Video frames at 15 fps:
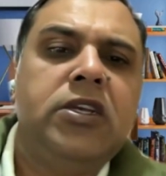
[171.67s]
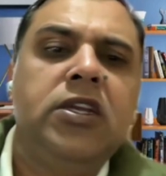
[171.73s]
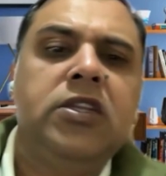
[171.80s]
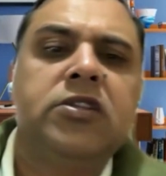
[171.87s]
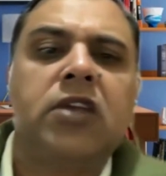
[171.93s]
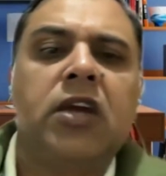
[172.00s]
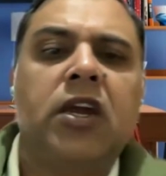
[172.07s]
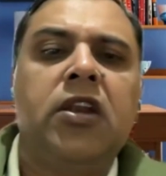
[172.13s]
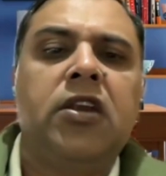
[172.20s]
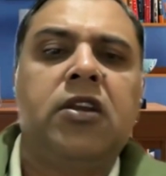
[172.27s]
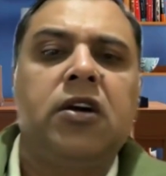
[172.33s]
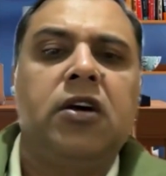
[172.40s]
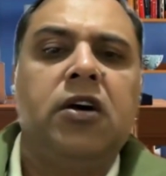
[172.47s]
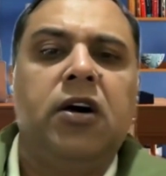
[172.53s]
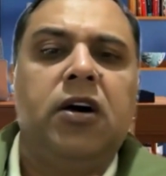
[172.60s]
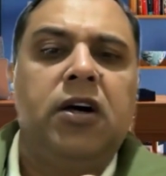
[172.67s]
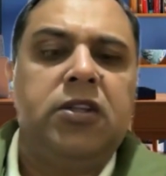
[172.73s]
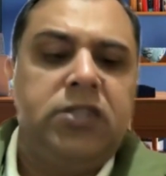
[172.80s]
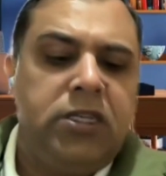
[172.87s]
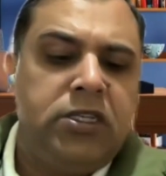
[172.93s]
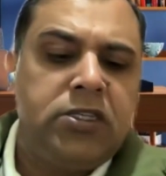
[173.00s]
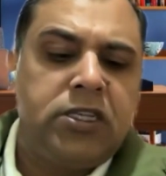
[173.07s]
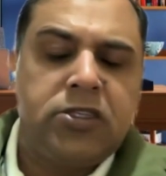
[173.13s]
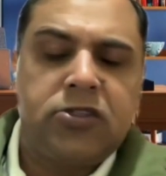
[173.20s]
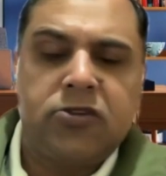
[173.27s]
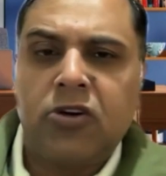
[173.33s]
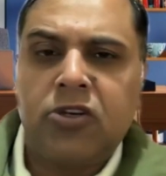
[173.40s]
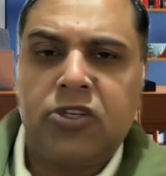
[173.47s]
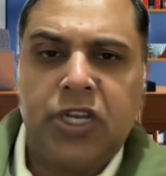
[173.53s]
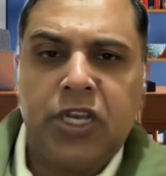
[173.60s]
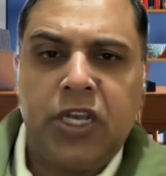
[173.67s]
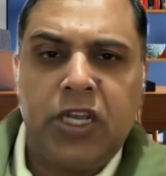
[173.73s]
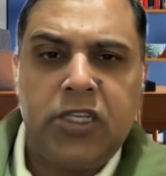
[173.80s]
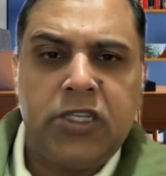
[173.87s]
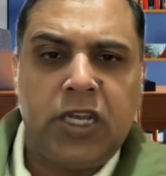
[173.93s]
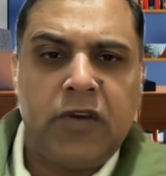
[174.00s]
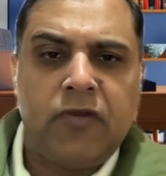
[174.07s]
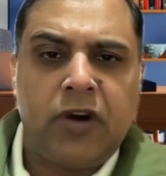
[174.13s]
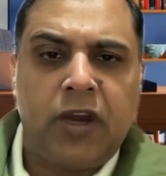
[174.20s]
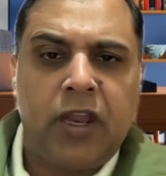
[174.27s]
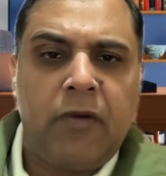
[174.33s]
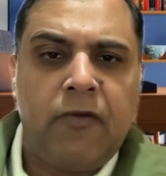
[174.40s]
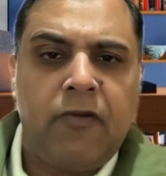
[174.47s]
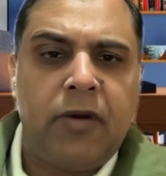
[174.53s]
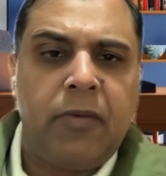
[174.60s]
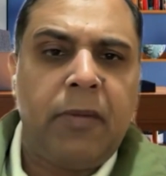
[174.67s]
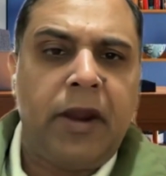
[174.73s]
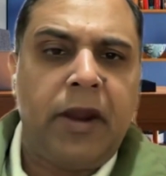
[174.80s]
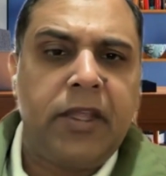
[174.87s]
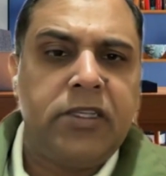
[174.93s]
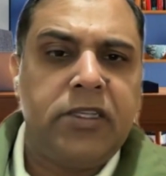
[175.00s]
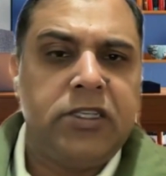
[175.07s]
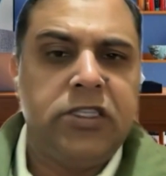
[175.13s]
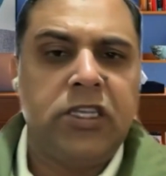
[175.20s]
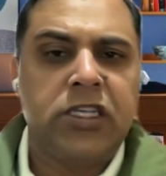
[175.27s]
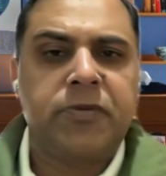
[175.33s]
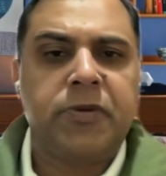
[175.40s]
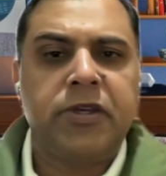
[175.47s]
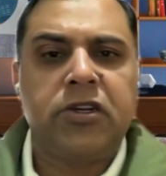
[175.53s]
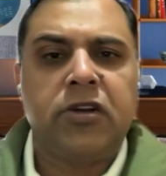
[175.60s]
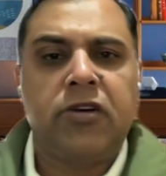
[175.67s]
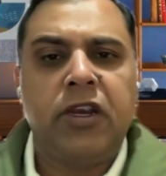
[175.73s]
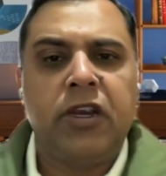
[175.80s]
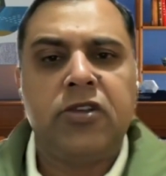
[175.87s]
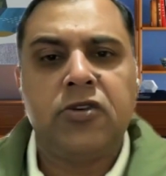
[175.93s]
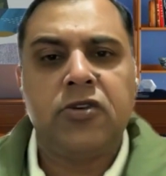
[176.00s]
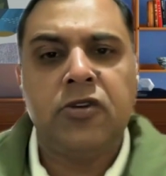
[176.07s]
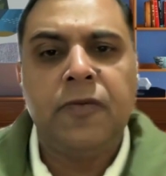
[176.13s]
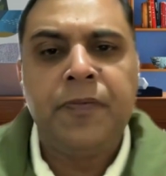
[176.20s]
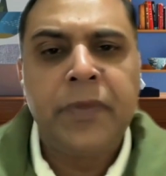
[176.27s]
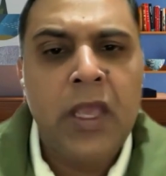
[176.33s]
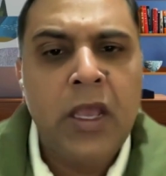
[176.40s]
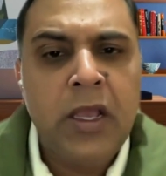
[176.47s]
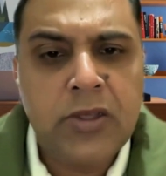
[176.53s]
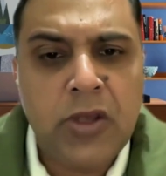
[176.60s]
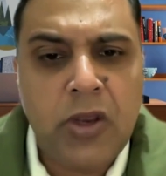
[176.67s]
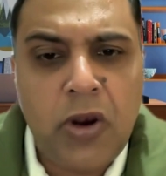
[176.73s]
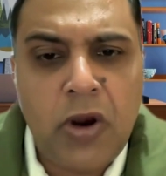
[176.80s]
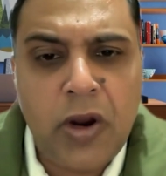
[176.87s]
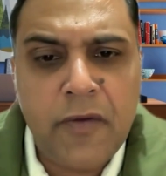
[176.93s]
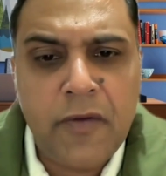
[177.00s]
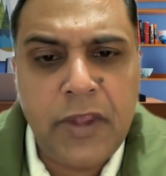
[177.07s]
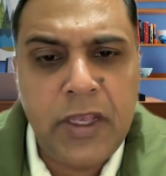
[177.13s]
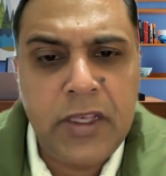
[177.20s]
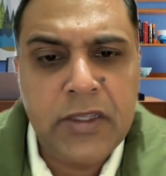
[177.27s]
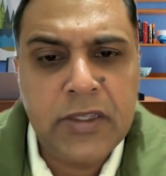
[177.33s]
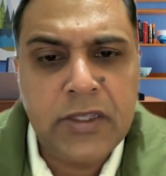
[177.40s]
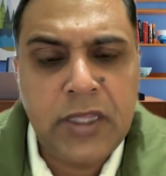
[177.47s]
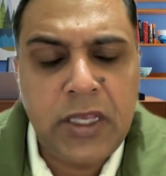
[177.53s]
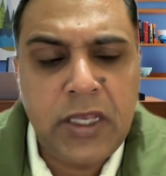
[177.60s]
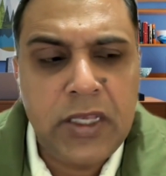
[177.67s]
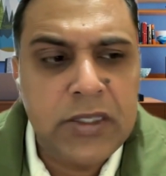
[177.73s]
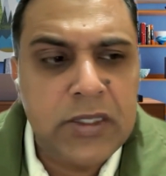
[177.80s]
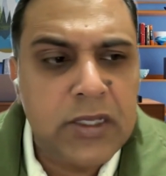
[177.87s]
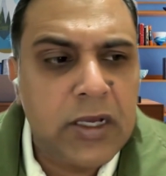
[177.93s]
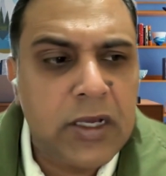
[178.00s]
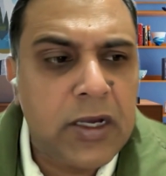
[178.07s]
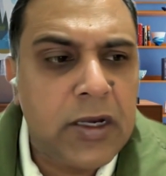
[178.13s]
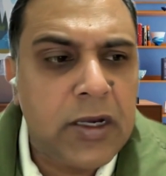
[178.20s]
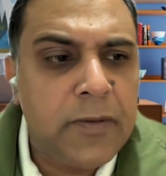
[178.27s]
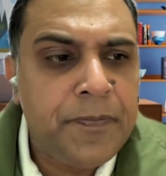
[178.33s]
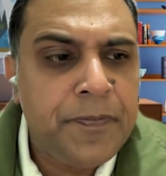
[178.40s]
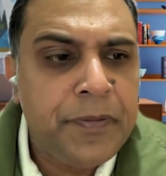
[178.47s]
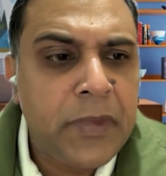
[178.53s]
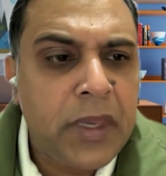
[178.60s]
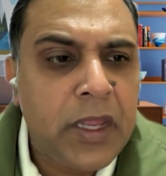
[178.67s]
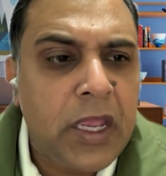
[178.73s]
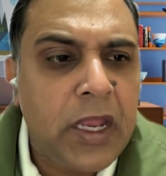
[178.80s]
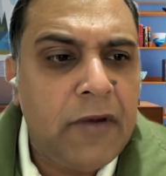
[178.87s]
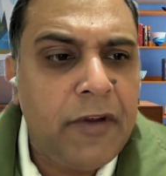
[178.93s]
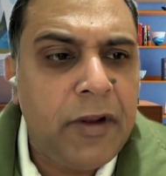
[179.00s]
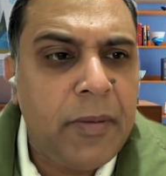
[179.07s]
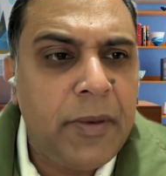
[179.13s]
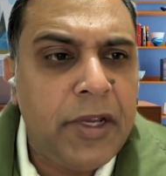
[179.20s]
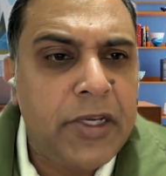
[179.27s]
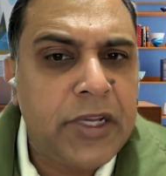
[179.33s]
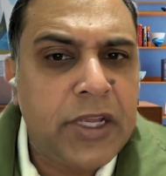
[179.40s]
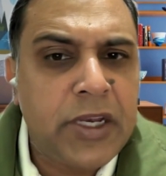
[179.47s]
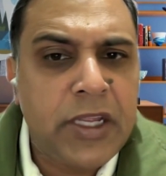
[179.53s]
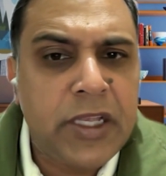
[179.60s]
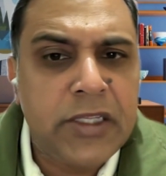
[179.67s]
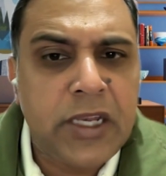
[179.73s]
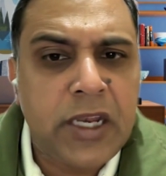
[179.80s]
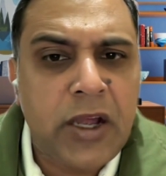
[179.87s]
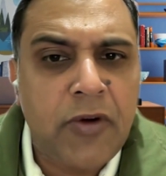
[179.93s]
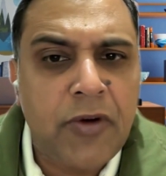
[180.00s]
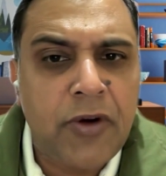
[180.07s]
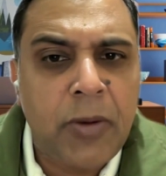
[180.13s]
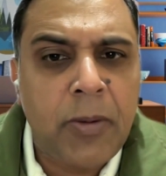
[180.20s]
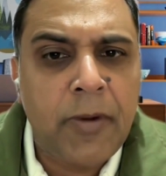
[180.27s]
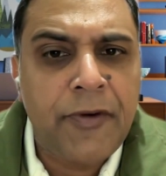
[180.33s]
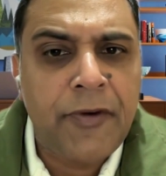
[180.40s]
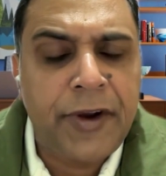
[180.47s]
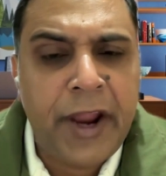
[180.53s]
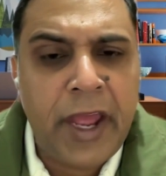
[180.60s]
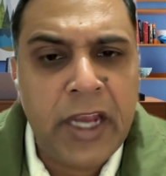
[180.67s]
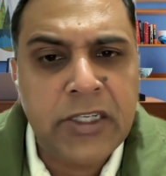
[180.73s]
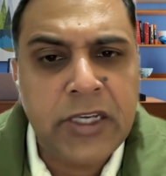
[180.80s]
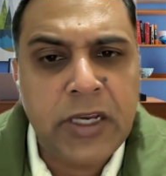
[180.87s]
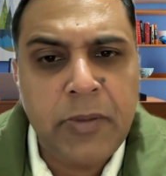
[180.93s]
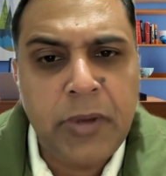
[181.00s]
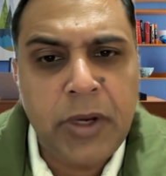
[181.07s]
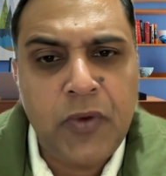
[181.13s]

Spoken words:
genes, right? Genes does not change, and what matters is genes expression, right? So a lot of these inflammation is an outcome of interaction